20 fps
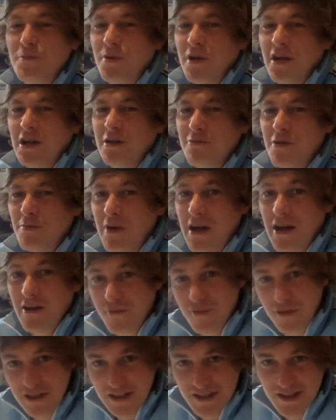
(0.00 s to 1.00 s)
in my
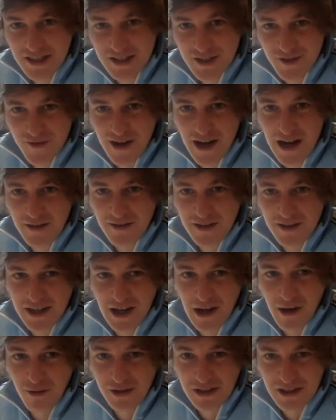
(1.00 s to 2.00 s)
Bet365
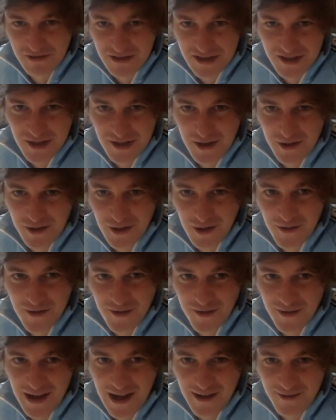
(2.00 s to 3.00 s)
account, and it returned over
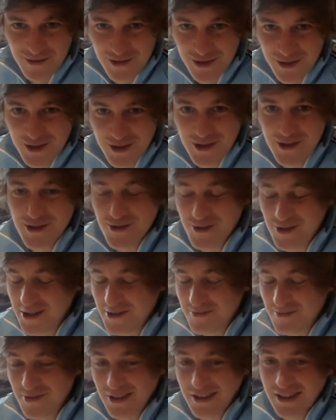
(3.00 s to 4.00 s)
500
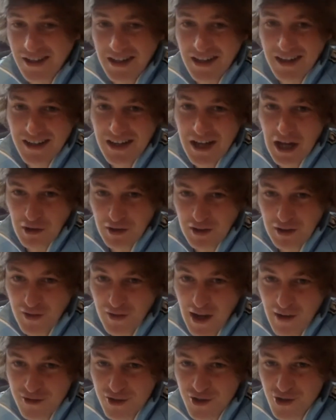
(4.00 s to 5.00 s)
quid. But yeah, if
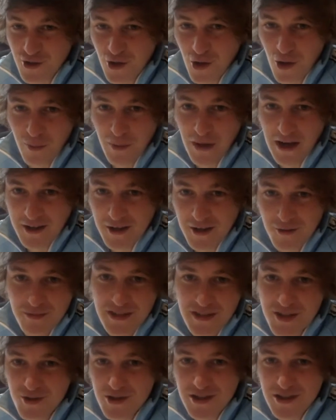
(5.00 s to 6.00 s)
you have a scroll back on
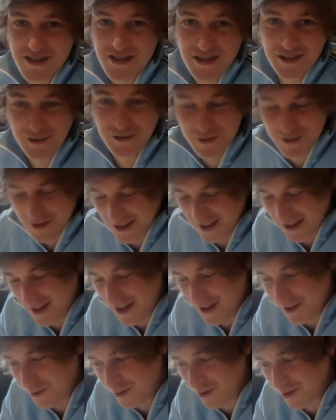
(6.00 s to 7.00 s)
your Twitter, you'll see
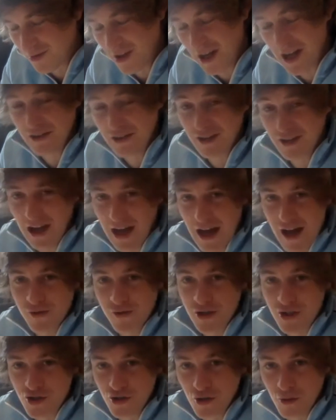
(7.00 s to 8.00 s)
that one. I had
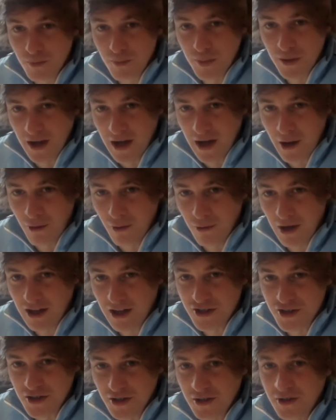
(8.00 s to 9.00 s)
the trumpet out,
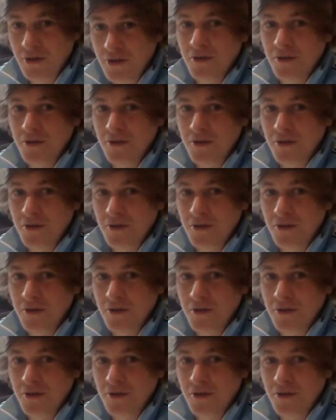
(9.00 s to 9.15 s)
as you know.